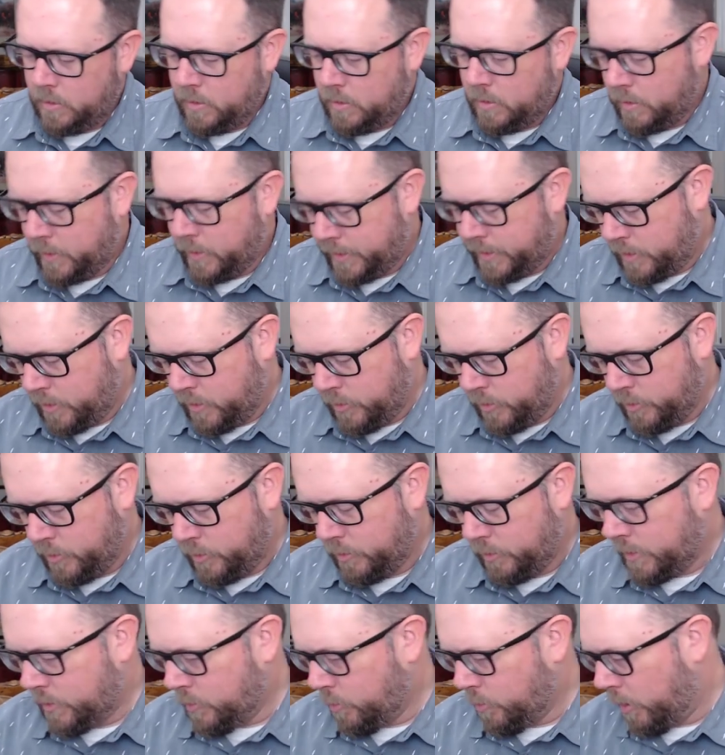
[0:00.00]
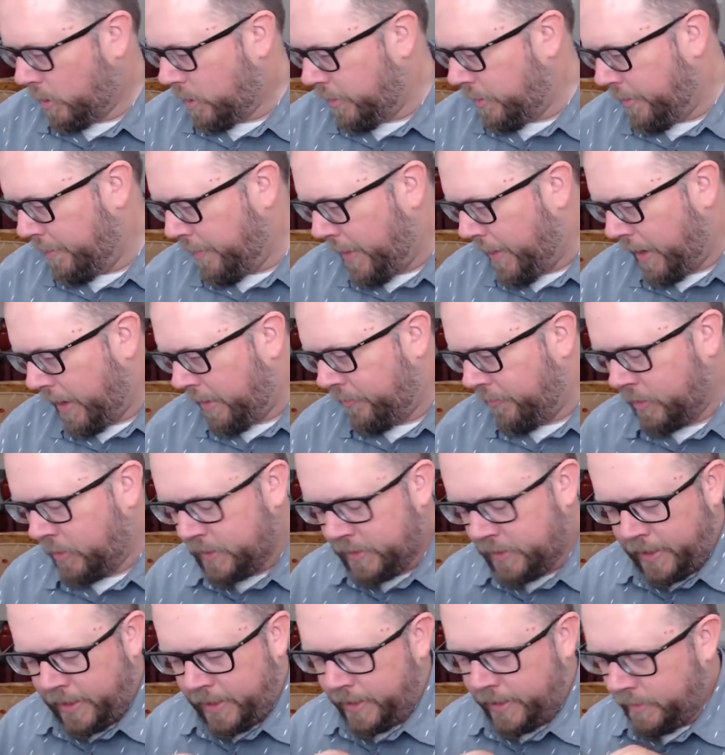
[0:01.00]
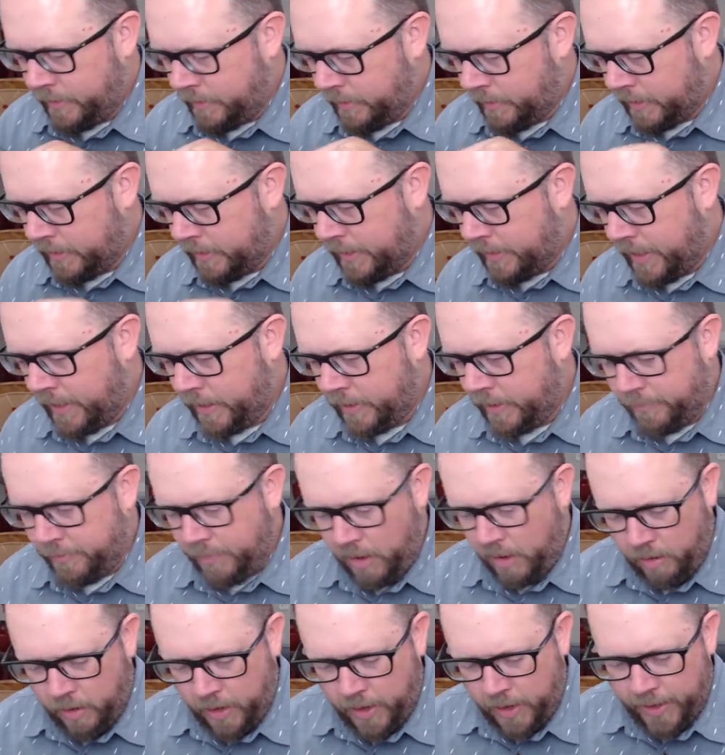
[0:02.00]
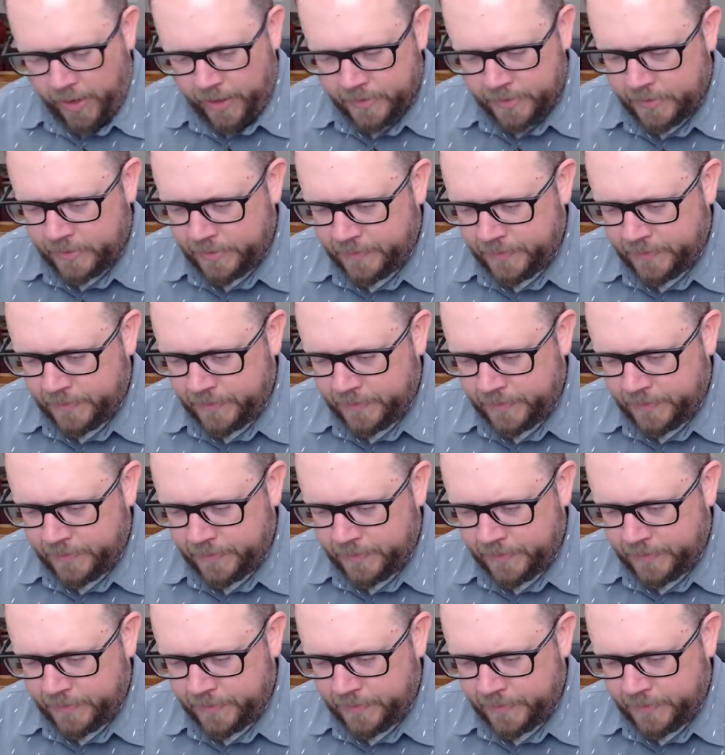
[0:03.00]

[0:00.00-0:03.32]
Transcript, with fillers: Let's do let's work on the back for a second and let that marinate.